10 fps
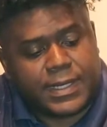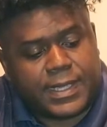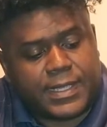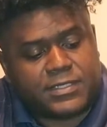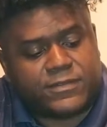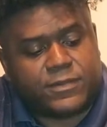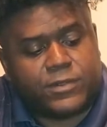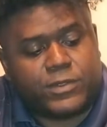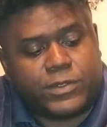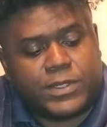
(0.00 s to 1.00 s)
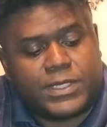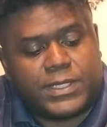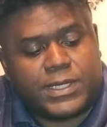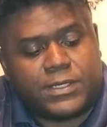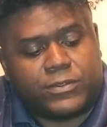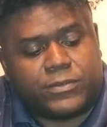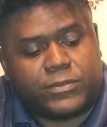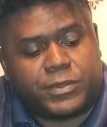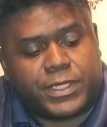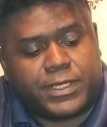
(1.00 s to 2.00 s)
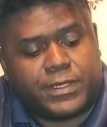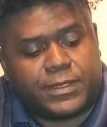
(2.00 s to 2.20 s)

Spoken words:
As for the other three